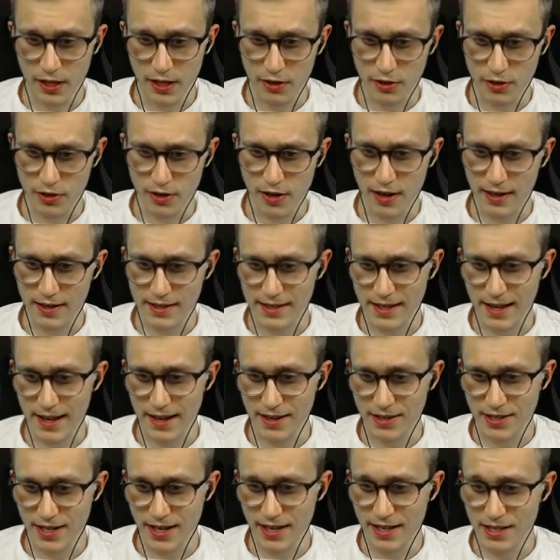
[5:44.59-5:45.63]
Your dog has a
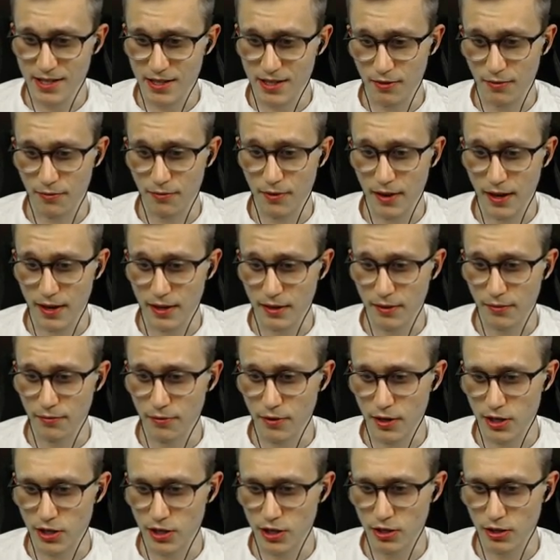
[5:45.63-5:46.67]
higher chance of finding
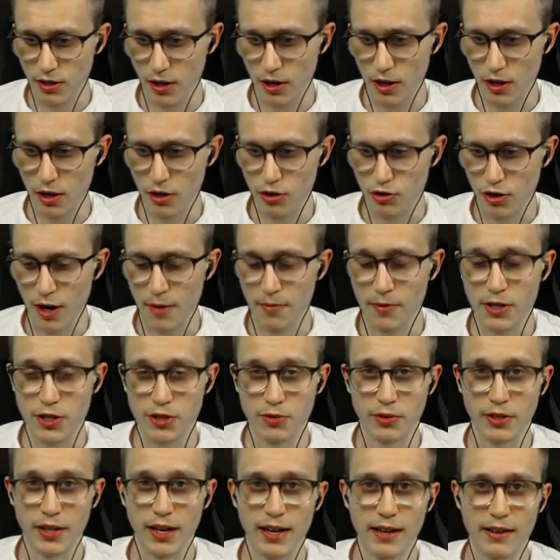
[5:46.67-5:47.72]
fresh
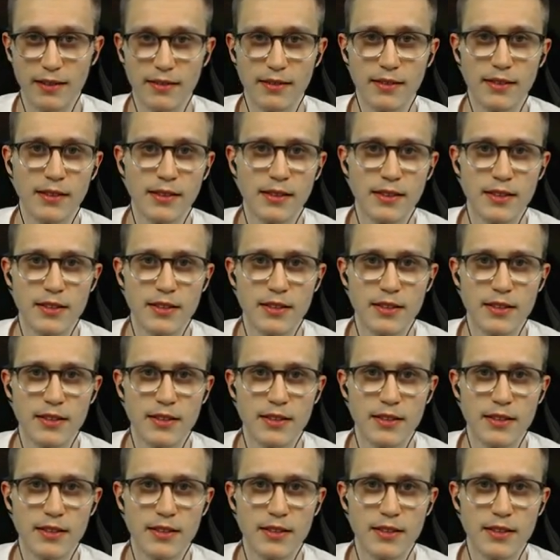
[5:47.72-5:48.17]
droppings when idle.